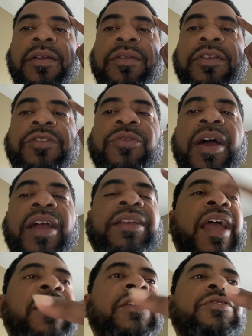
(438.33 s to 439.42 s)
to try and
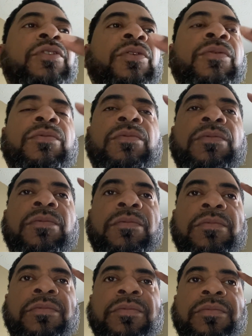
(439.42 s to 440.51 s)
cater to
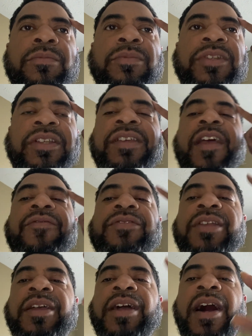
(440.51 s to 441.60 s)
the gifts
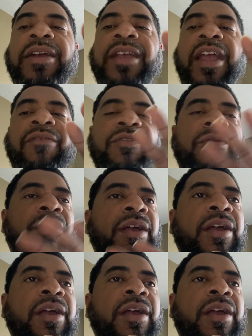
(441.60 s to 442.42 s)
that God gave you